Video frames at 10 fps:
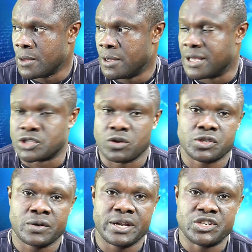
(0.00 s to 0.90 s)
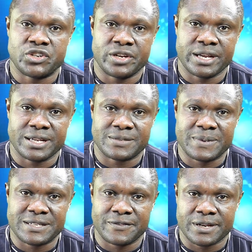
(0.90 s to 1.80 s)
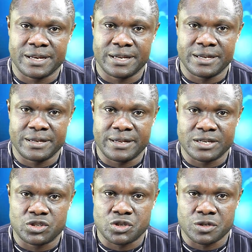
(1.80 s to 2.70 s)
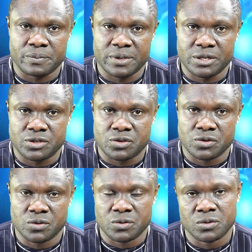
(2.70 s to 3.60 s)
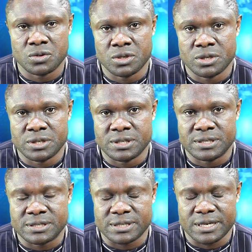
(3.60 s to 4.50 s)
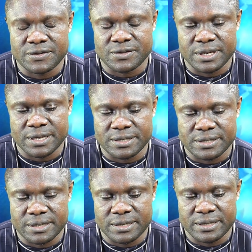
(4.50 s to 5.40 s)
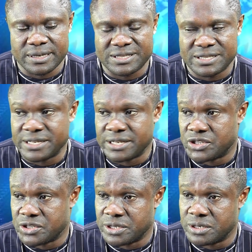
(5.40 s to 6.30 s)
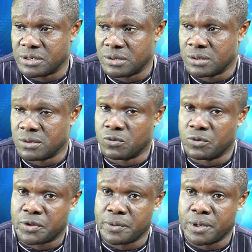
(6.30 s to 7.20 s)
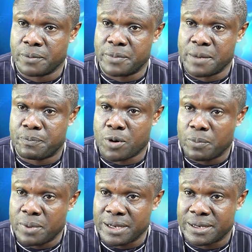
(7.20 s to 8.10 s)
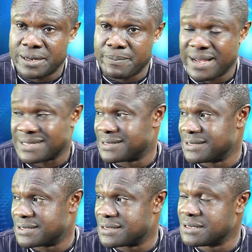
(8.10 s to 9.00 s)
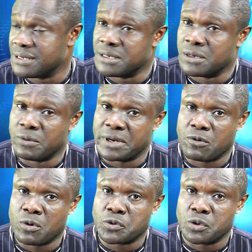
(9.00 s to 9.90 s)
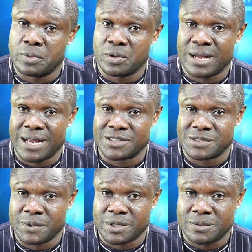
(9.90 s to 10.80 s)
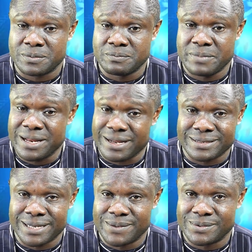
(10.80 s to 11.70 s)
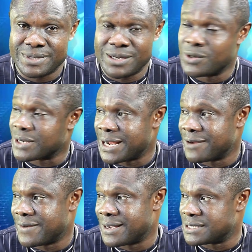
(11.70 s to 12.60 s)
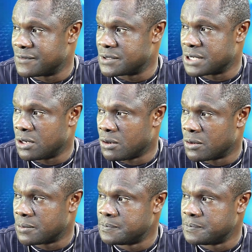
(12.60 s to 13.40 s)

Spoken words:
Yeah, structural engineers specifically, their job is to serve as a synergy with the public, the masses, when they want to build houses. But many a times they don't carry fire service along.